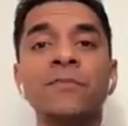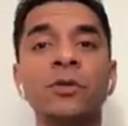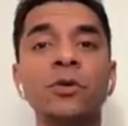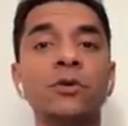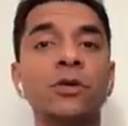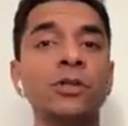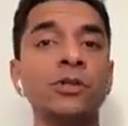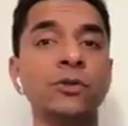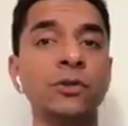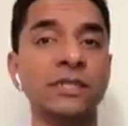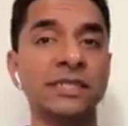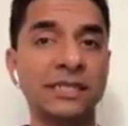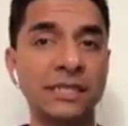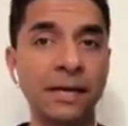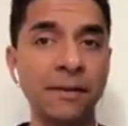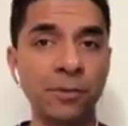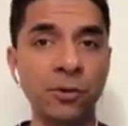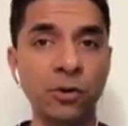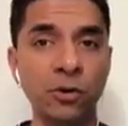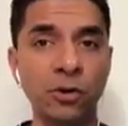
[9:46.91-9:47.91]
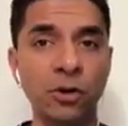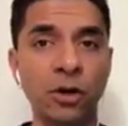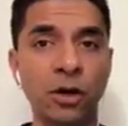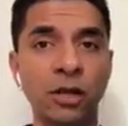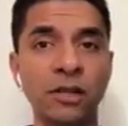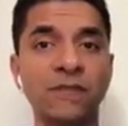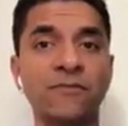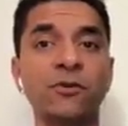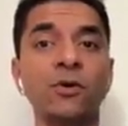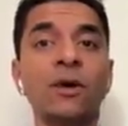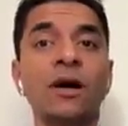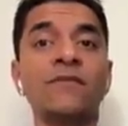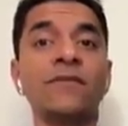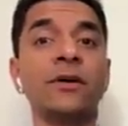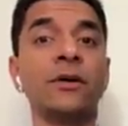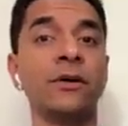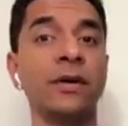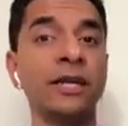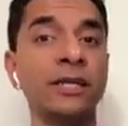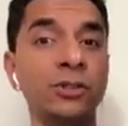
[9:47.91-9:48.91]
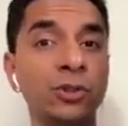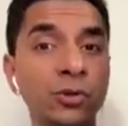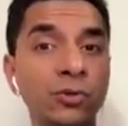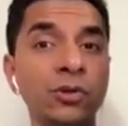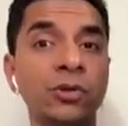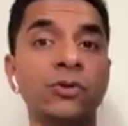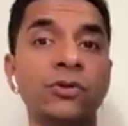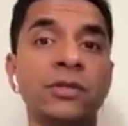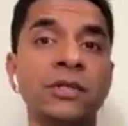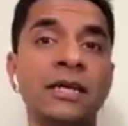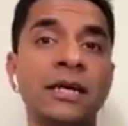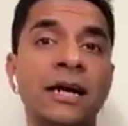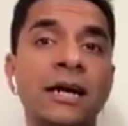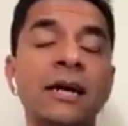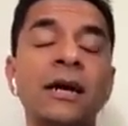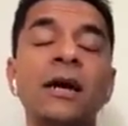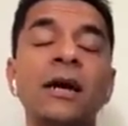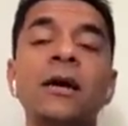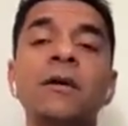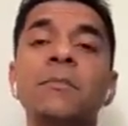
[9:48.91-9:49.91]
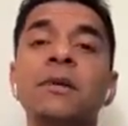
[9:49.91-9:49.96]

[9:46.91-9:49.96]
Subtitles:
You can do the same protocol if you have a grade 2 UTI,